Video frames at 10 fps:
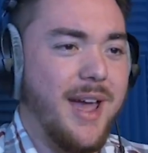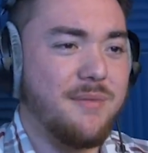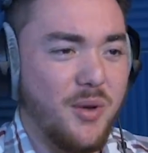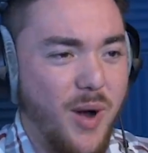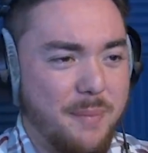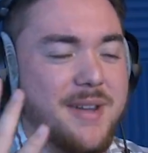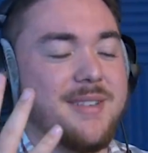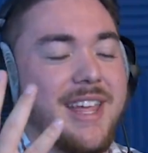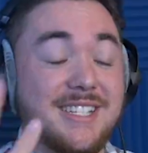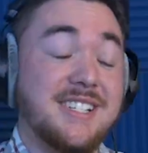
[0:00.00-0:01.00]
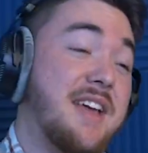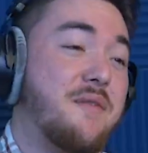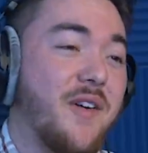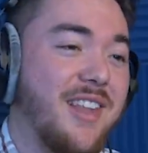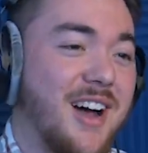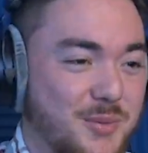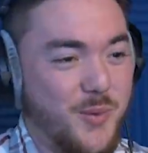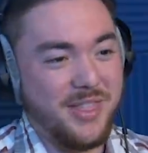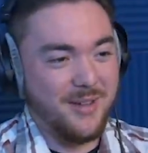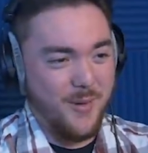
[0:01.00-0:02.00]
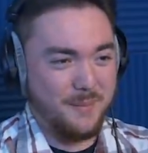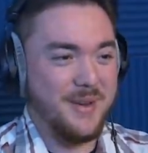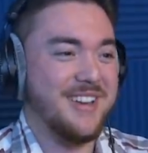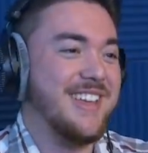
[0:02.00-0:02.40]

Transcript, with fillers: We have the weapon, like, safe unlocked with the weapon